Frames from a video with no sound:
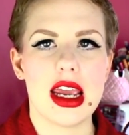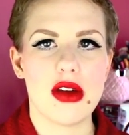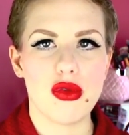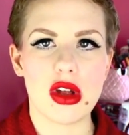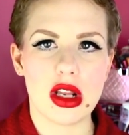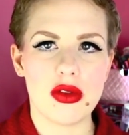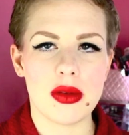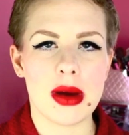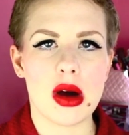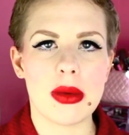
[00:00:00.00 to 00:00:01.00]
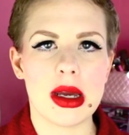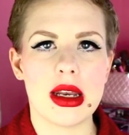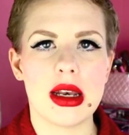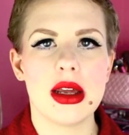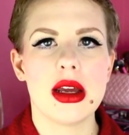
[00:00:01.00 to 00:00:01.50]
if you live in
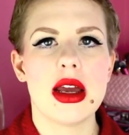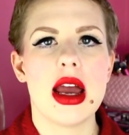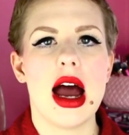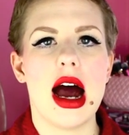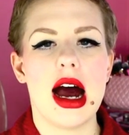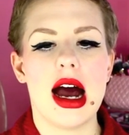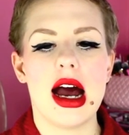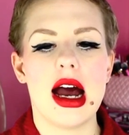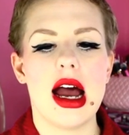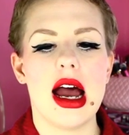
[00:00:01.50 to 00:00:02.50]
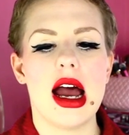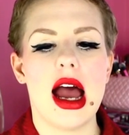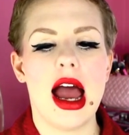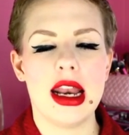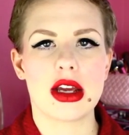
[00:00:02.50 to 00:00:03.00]
Melbourne
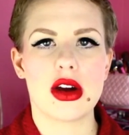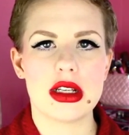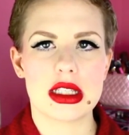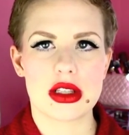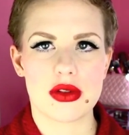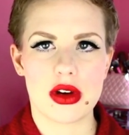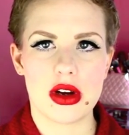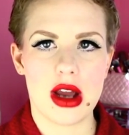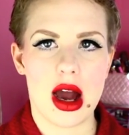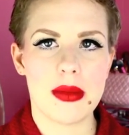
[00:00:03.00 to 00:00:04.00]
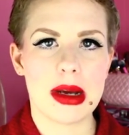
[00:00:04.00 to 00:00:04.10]
and it goes through, I'll